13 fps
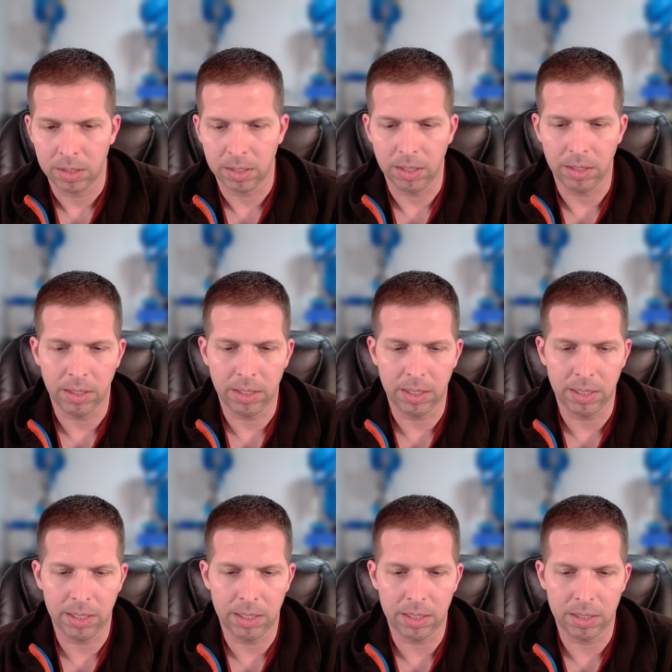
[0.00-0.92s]
And
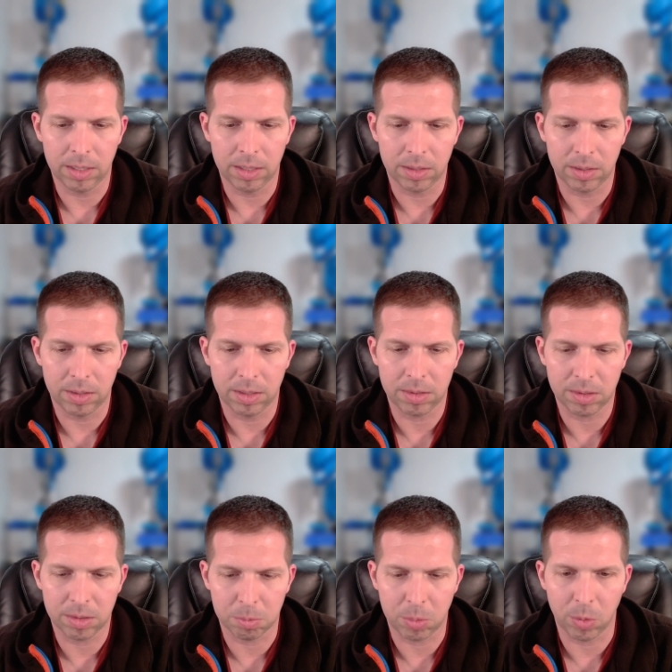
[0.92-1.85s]
then this
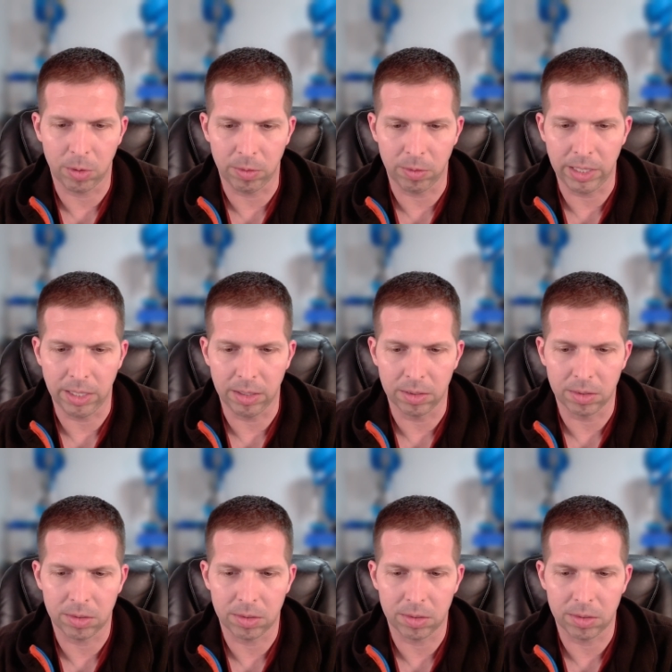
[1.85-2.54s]
is important right here.